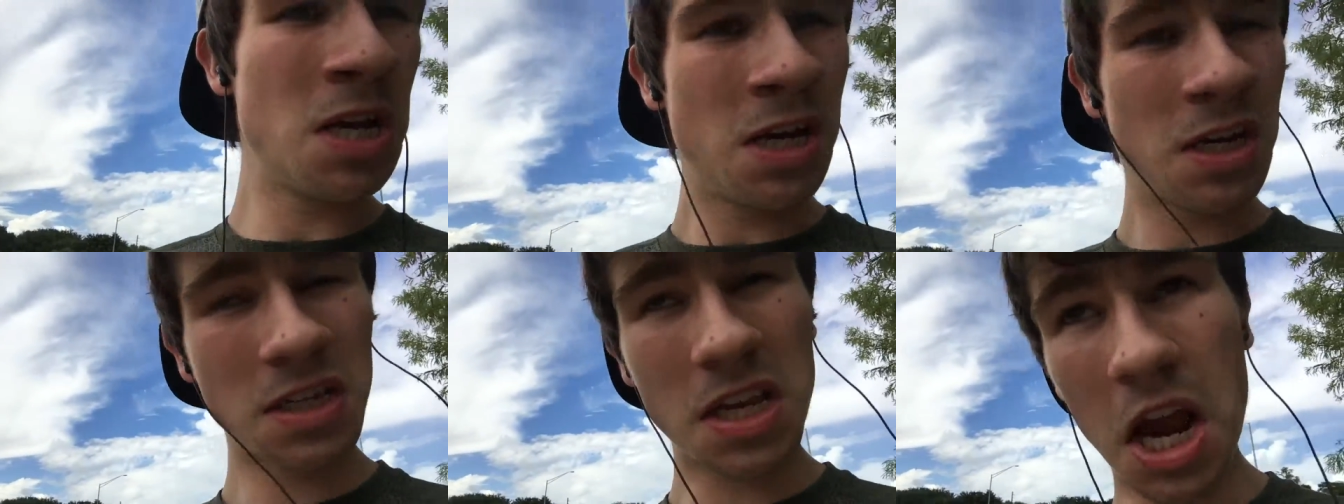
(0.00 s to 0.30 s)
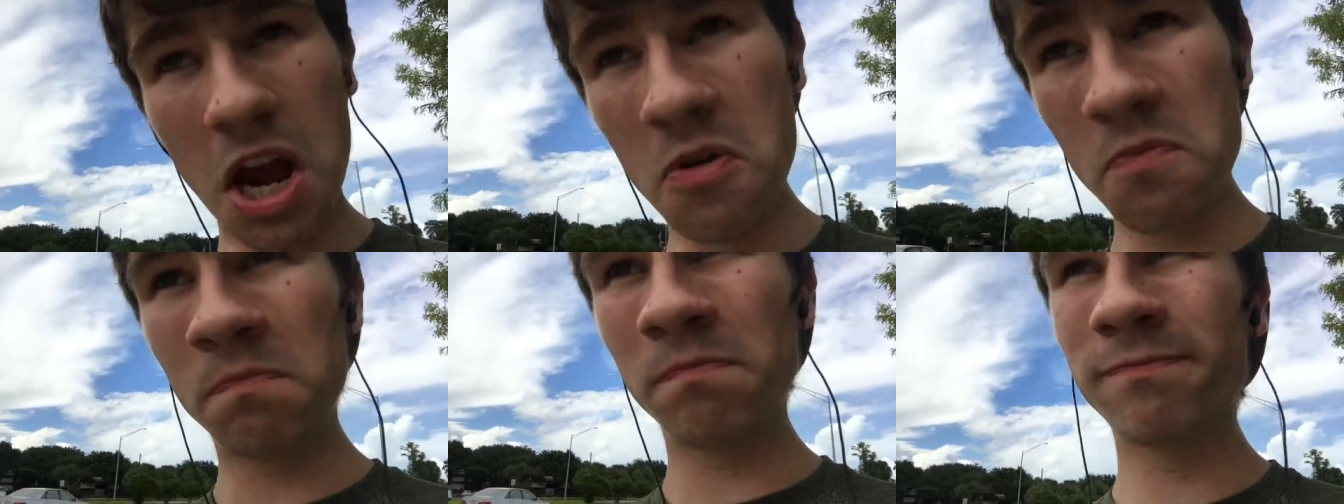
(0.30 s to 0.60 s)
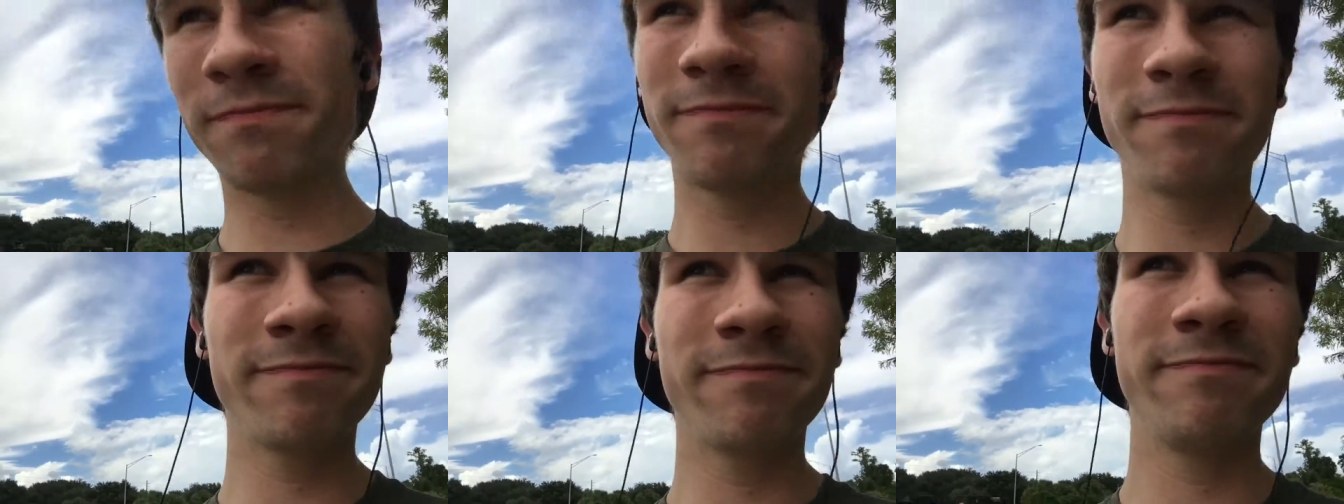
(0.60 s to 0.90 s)
So,
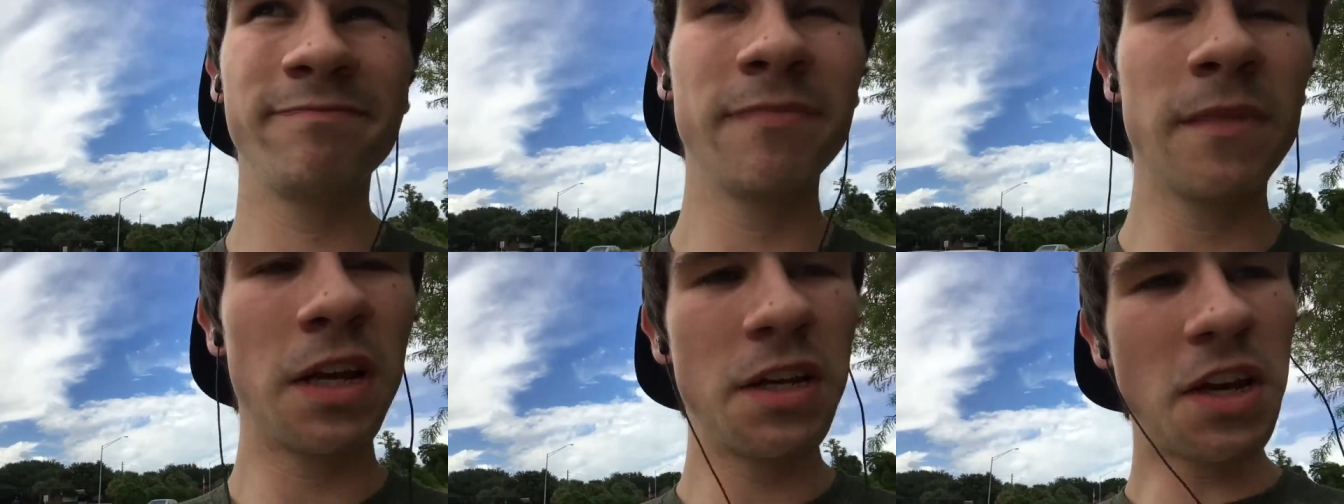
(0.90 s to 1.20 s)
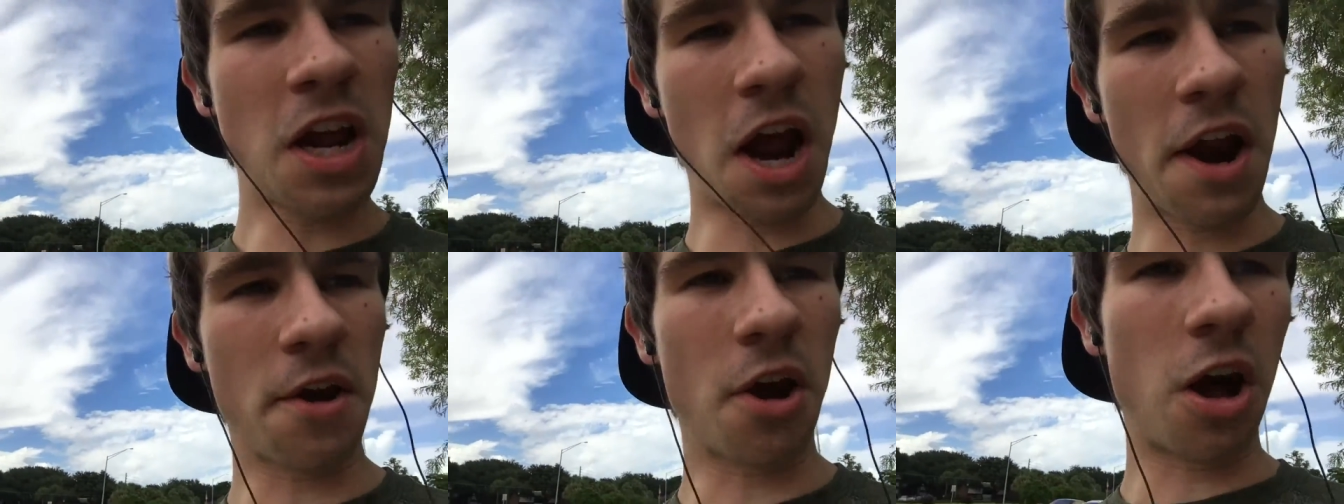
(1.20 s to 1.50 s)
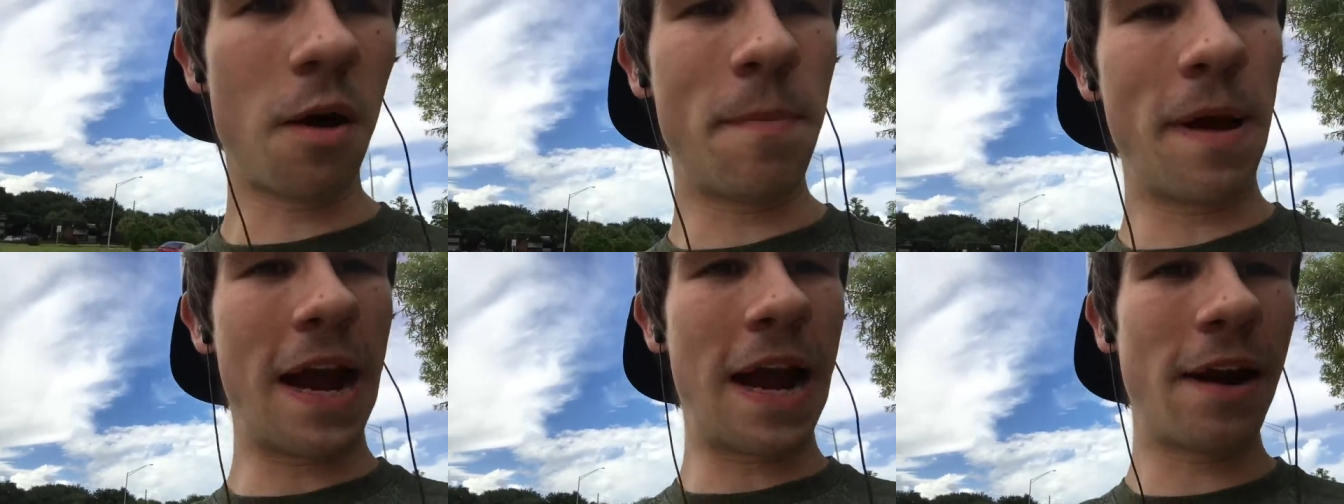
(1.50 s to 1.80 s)
not
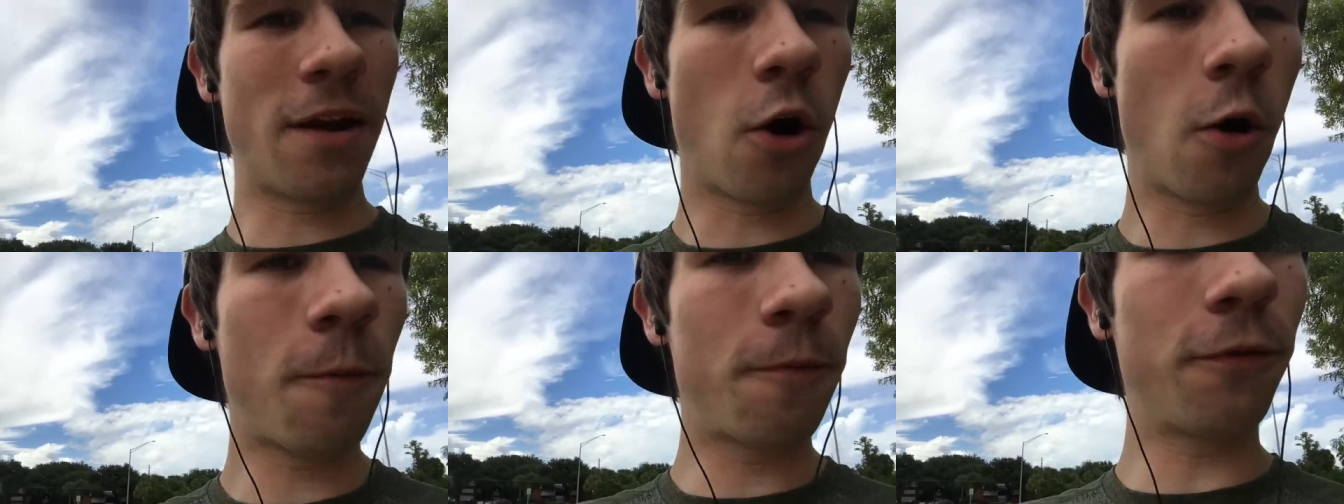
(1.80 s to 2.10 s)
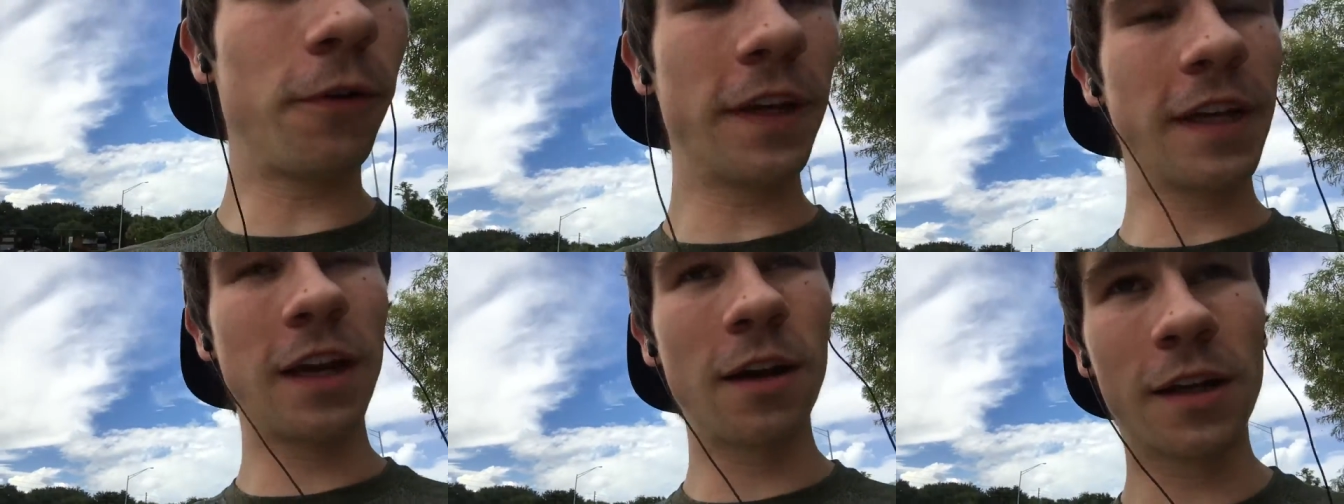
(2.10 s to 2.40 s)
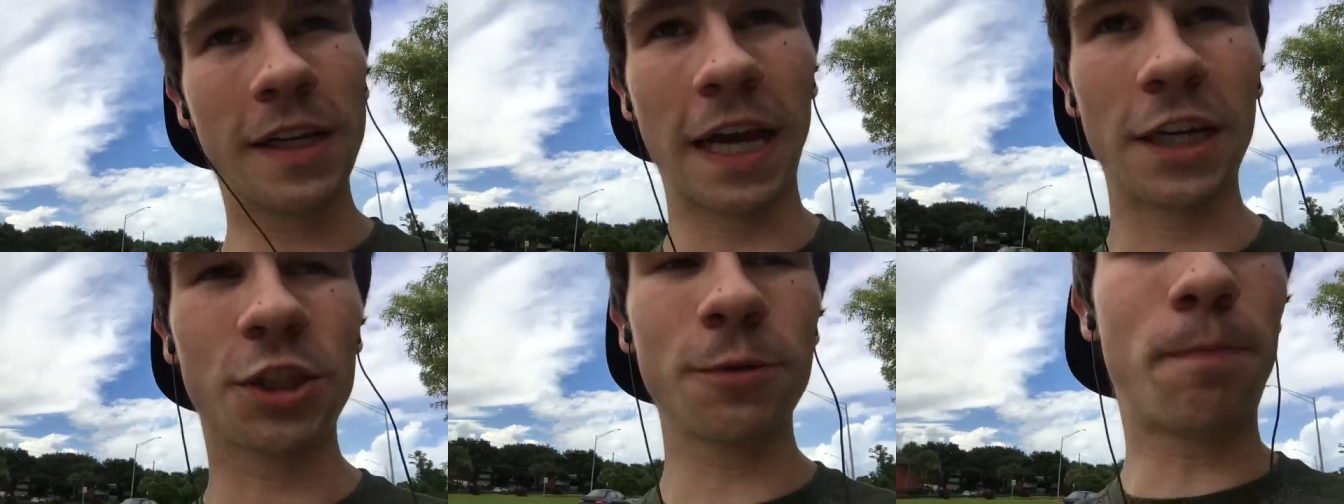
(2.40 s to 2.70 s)
all bad, hopefully gonna
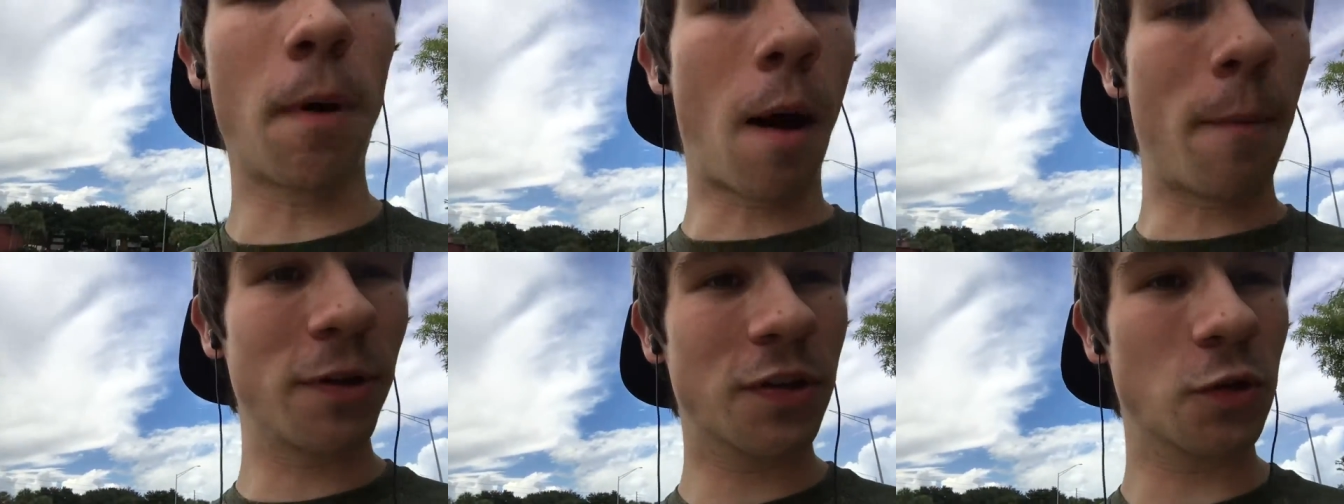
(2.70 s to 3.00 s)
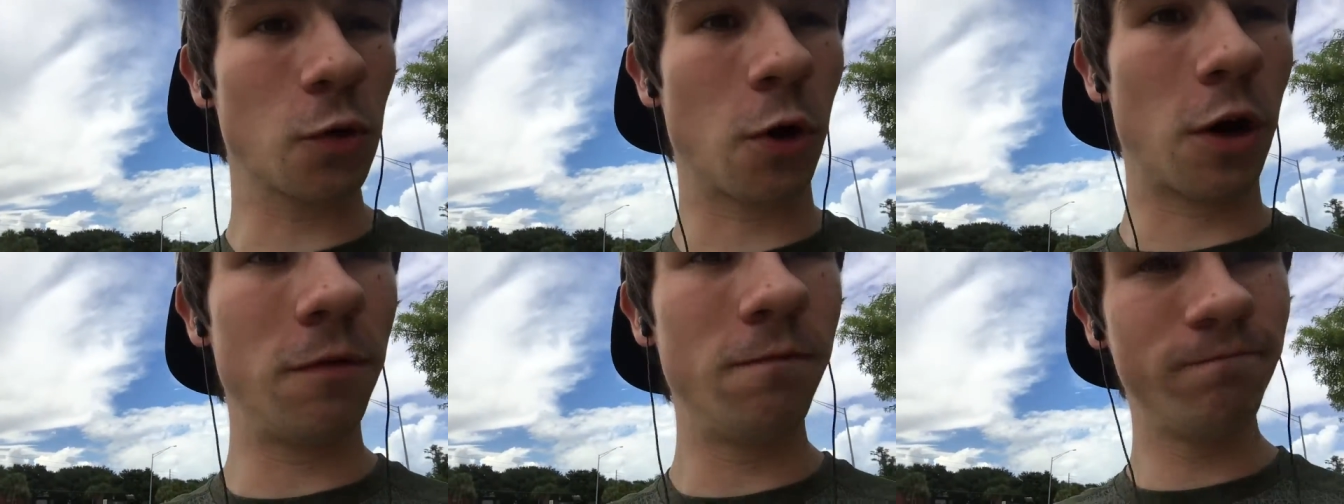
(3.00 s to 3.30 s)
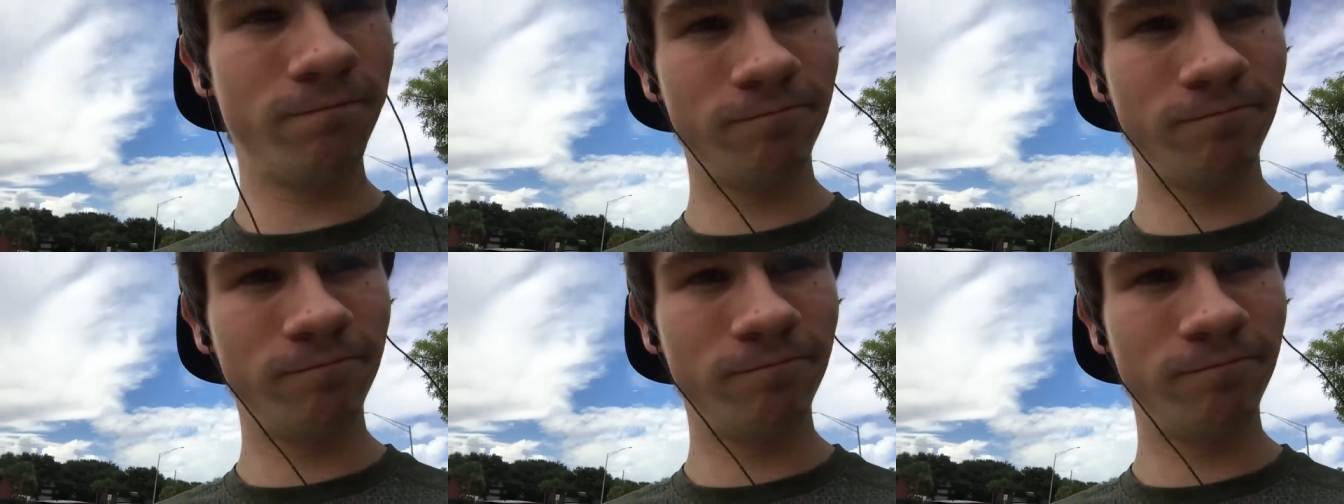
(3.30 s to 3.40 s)
catch a Bulbasaur.